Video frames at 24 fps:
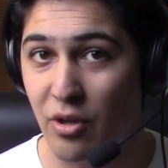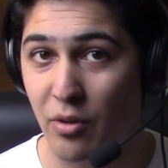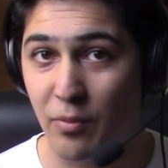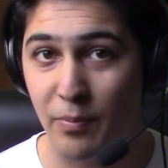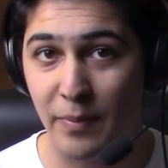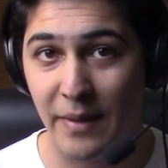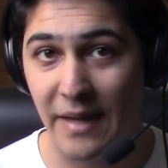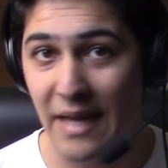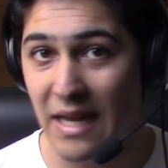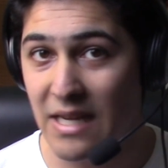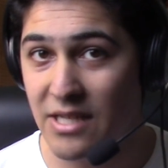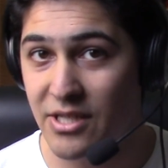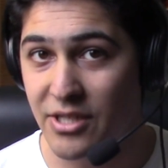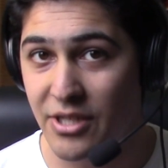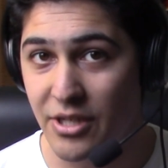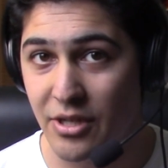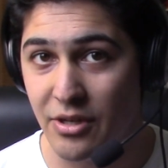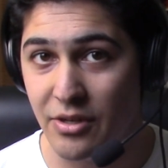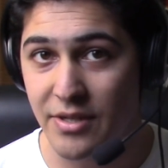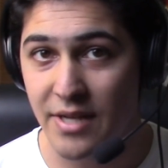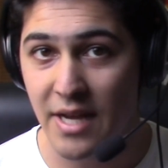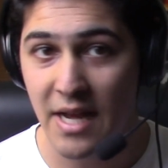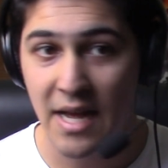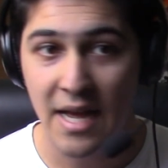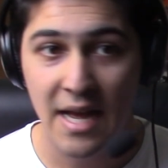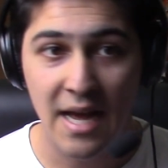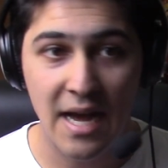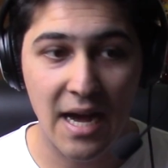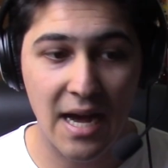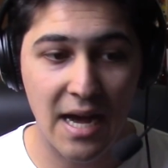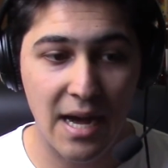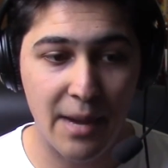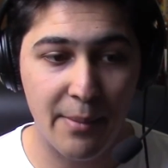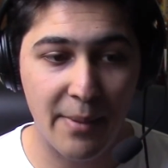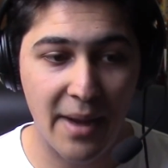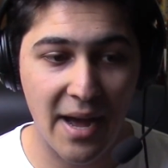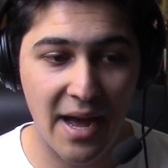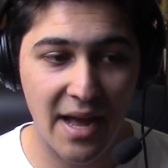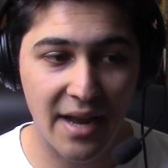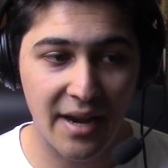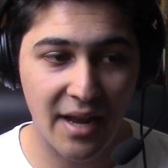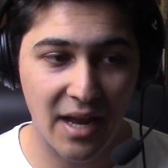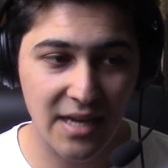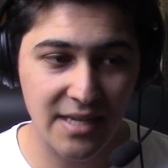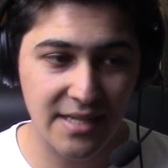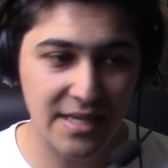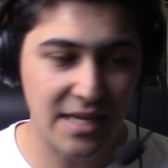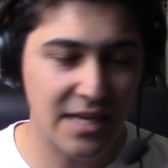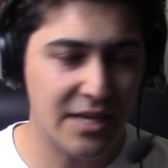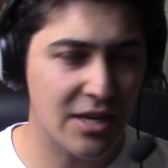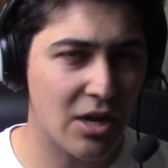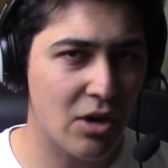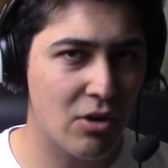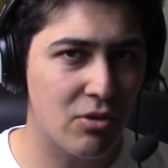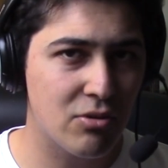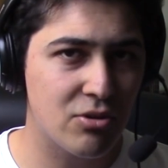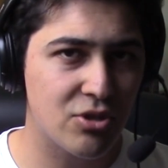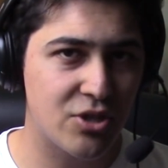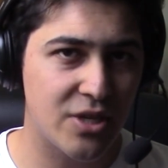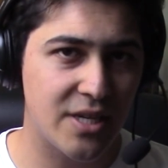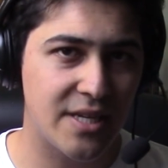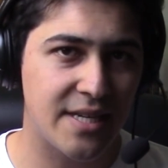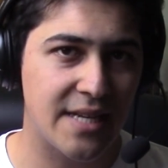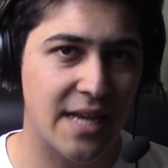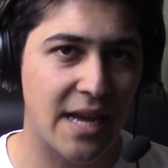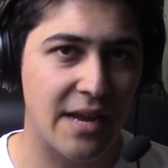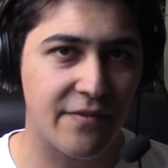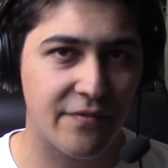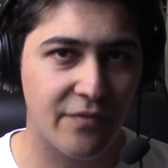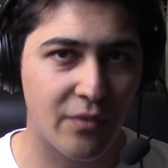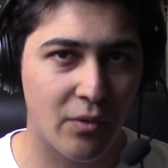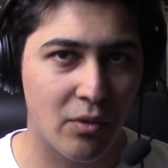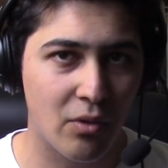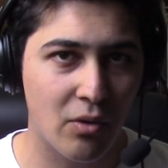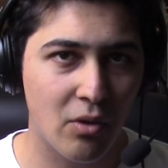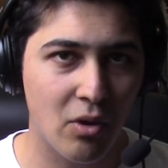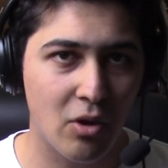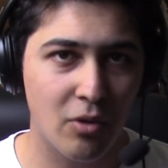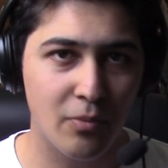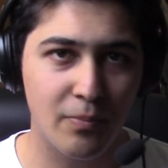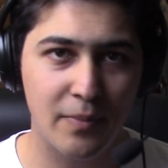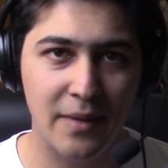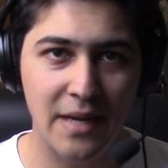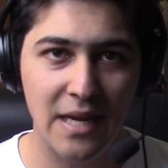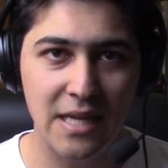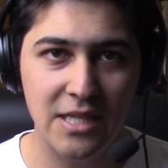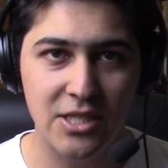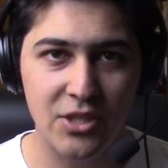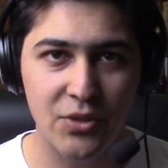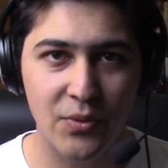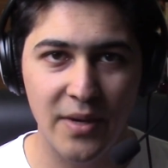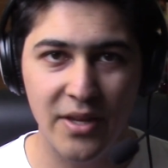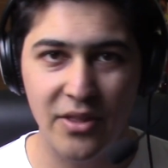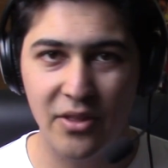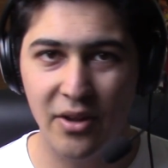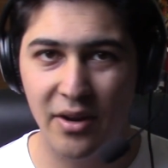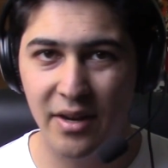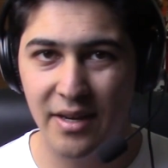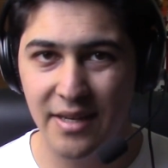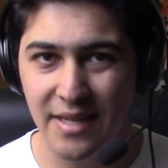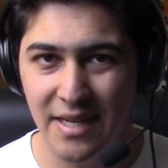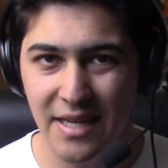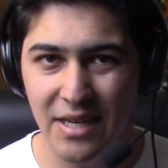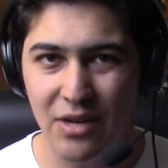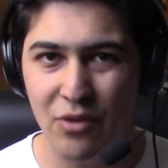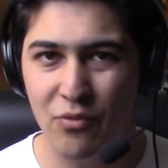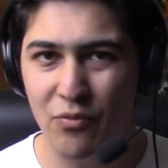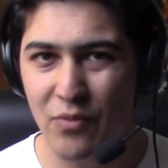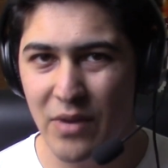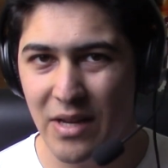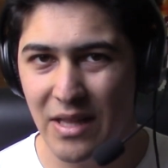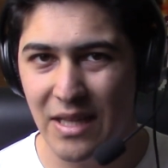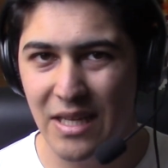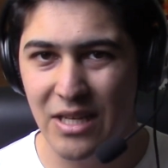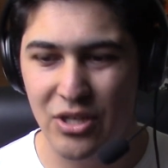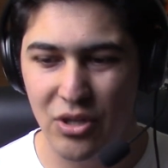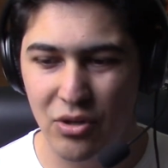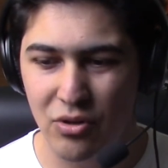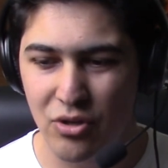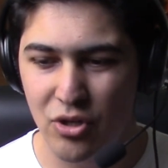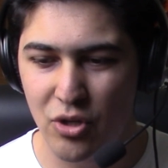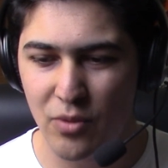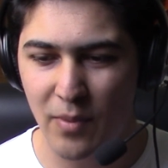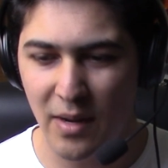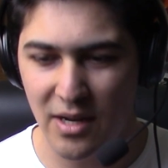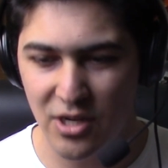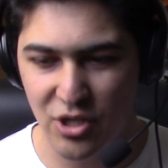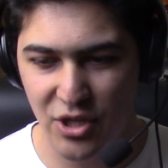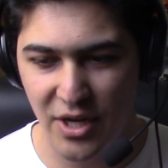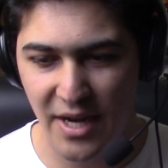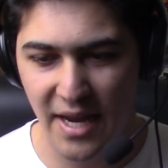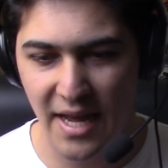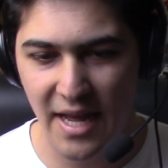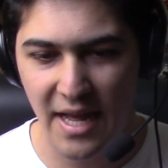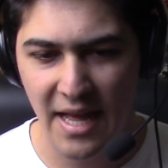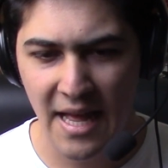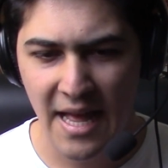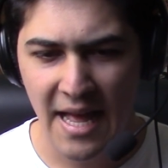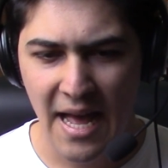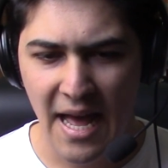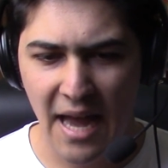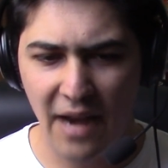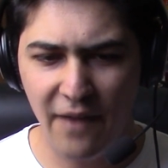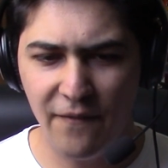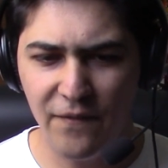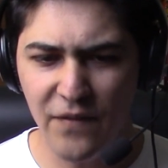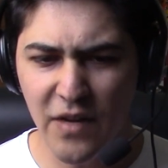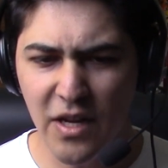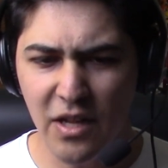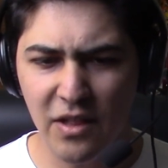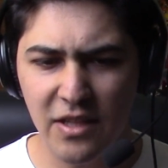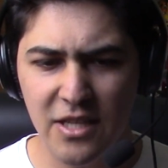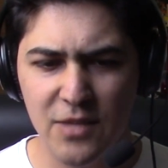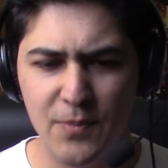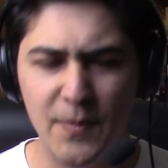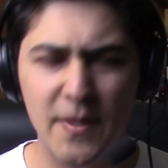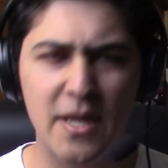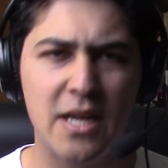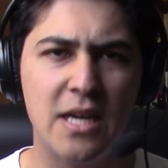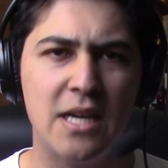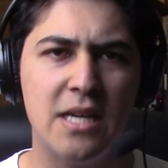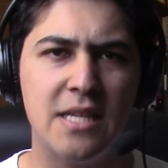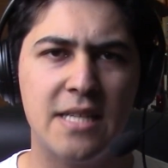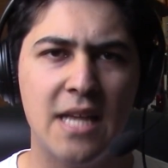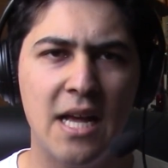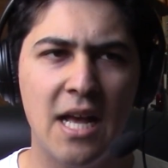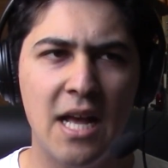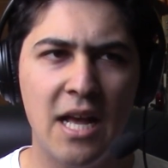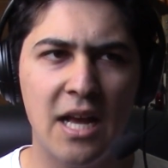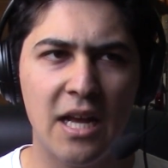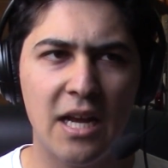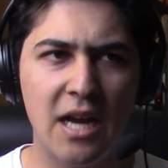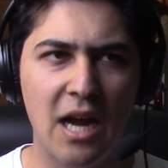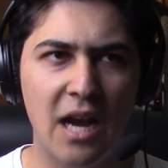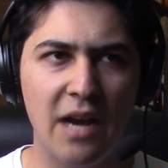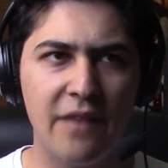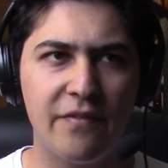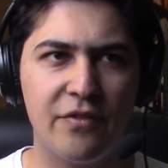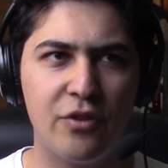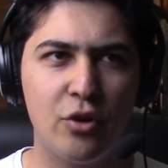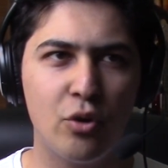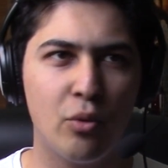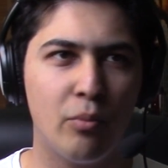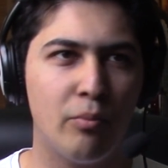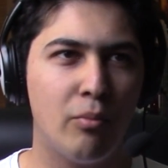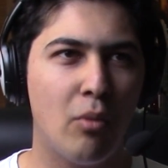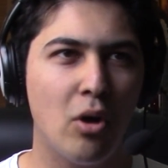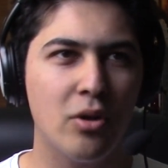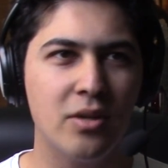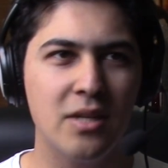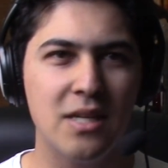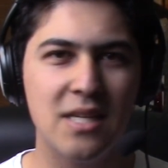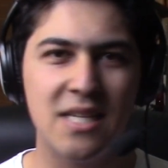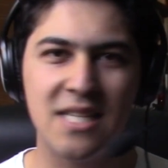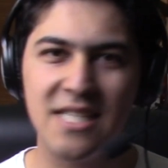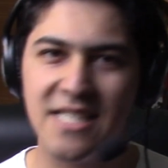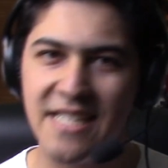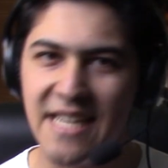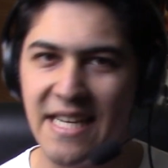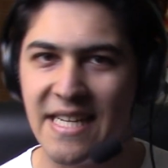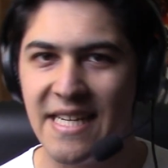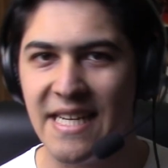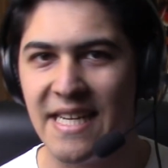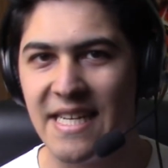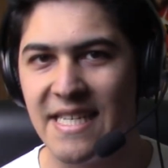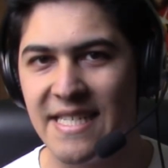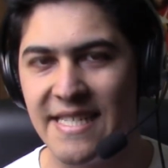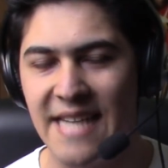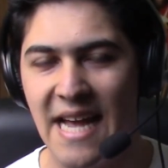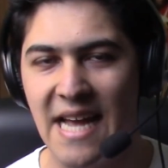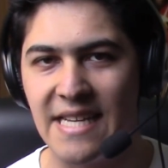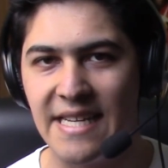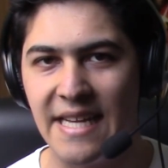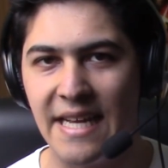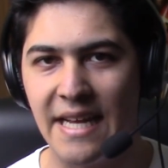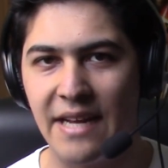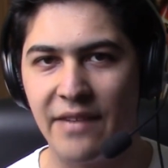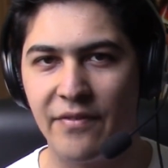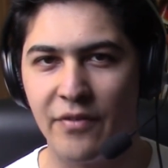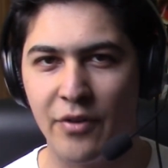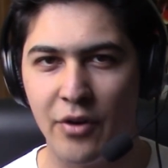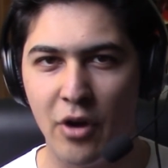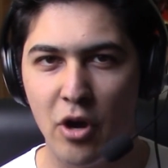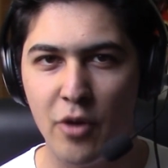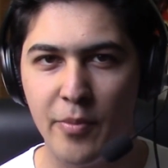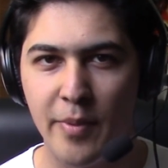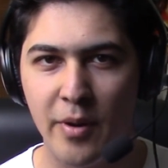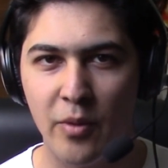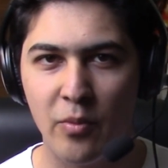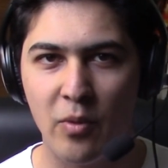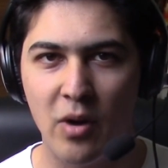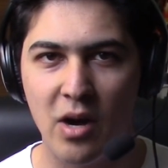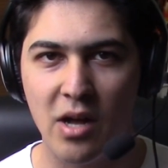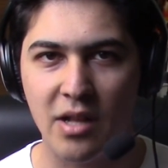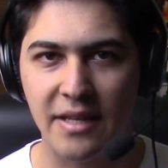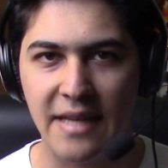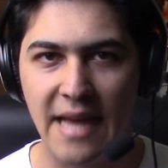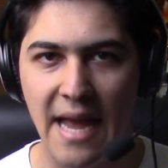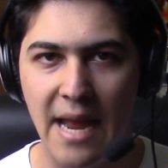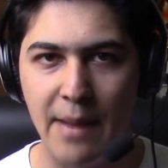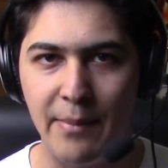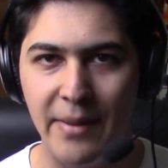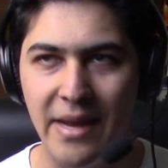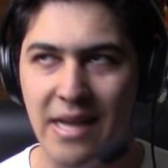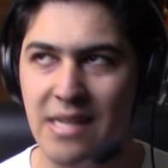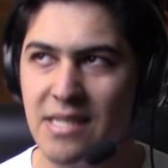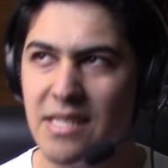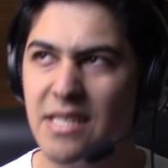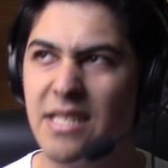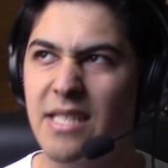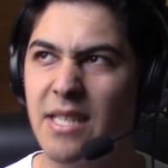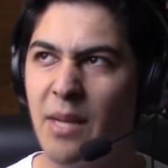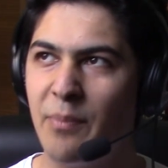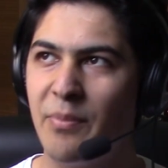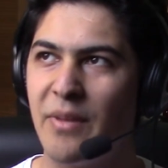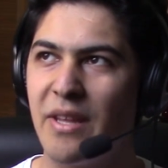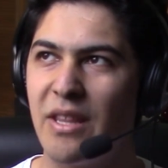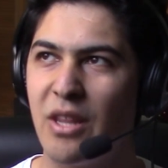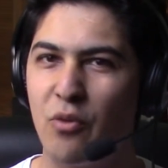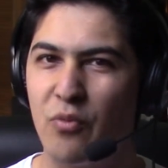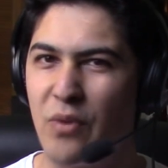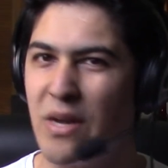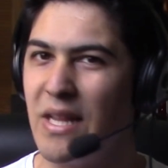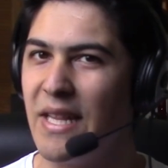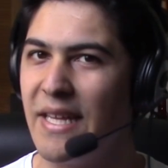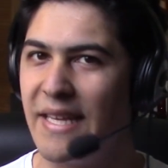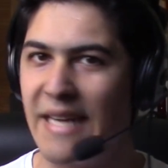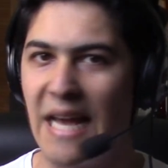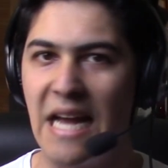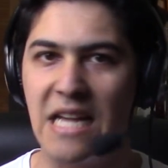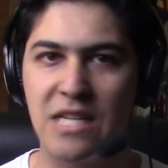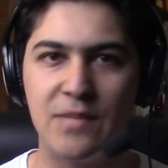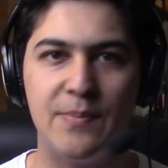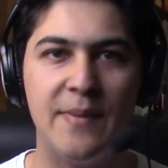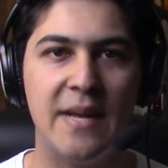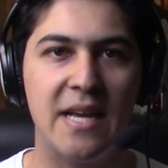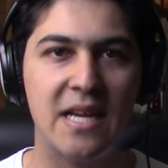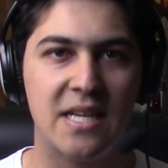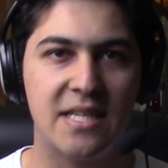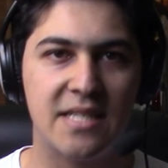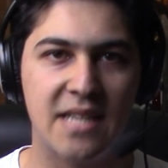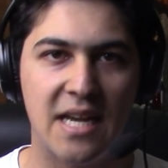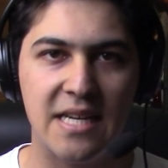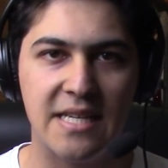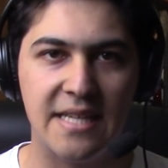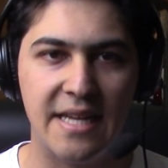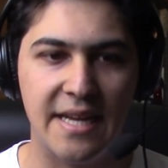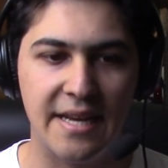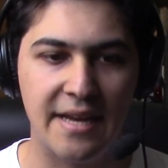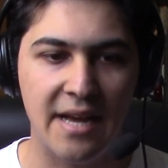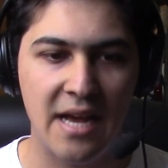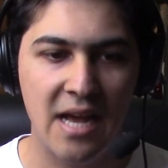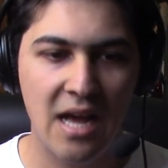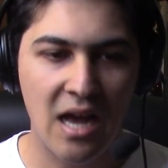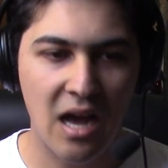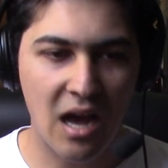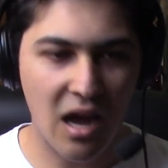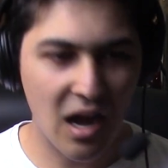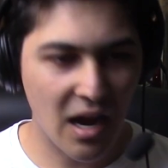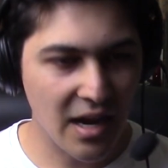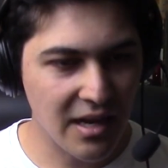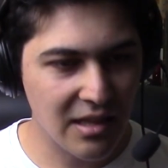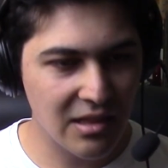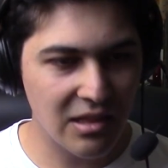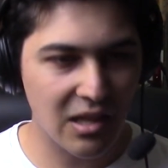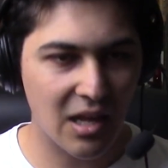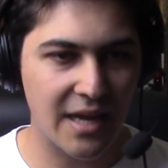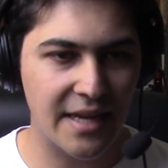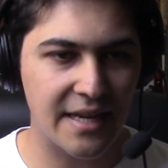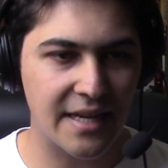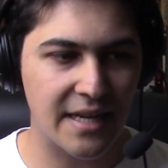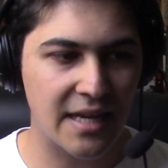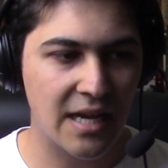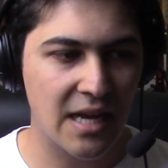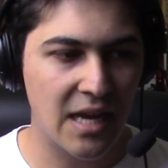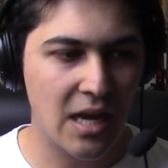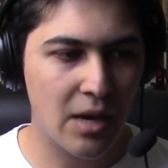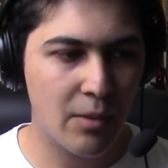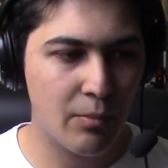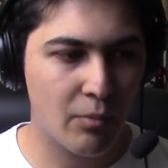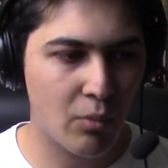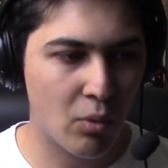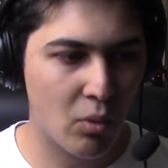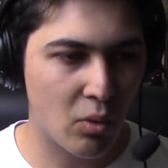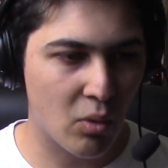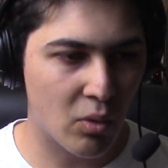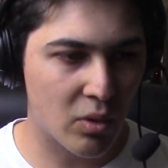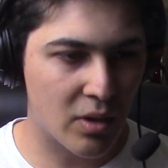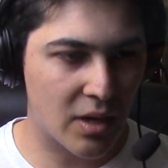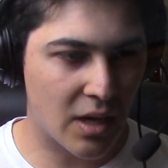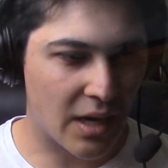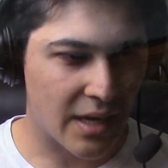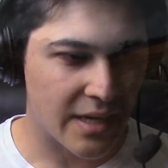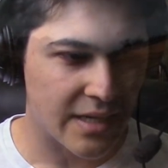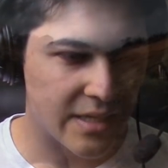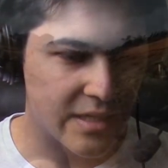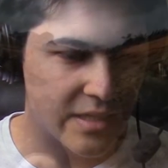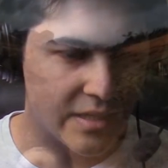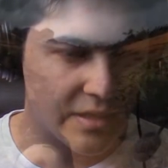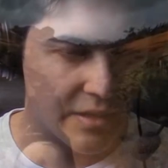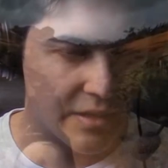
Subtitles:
on PS2s, and I did own GTA 4 on PS3, though I didn't really do too much in it. I feel it's because kind of your modern city setting for an open world game isn't something that really gets me excited. I like more kind